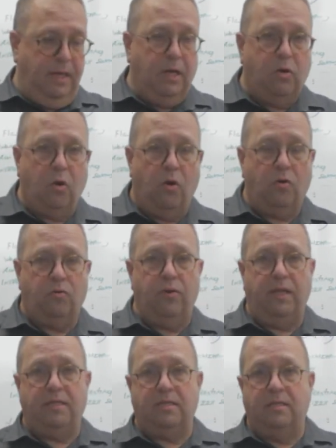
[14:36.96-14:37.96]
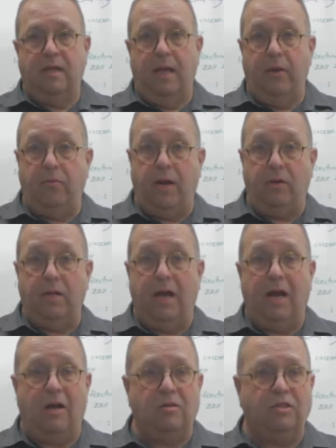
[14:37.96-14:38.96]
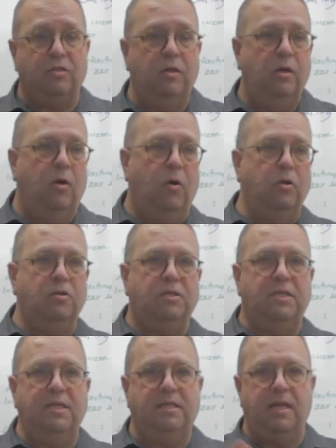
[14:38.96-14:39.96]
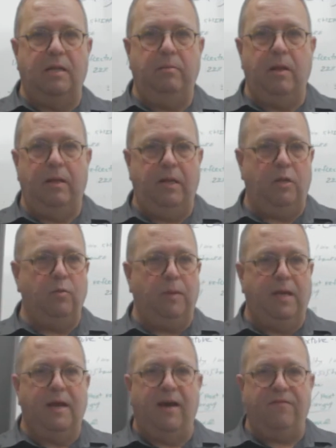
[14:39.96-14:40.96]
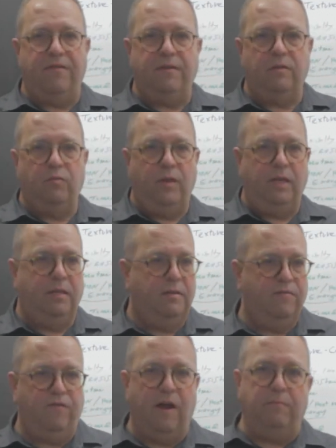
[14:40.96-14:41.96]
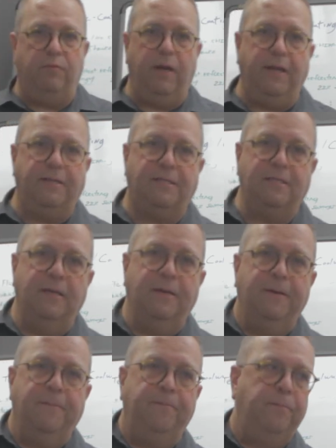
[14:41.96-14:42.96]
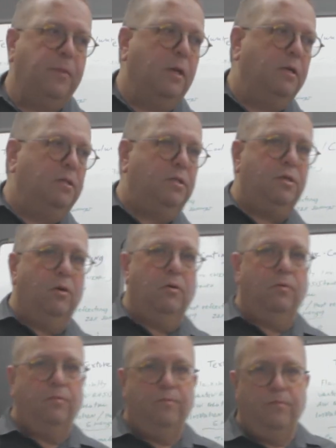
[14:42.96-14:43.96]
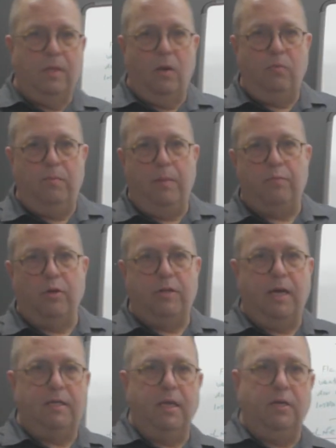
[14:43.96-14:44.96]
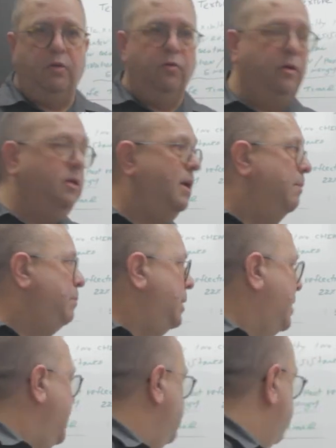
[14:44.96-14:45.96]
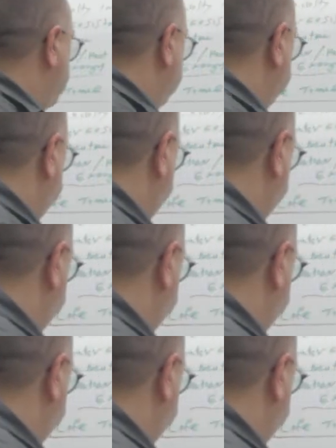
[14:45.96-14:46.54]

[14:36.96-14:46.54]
and the concrete around the house. All those things that need to be covered with fabrics, so they'll be protected during the application.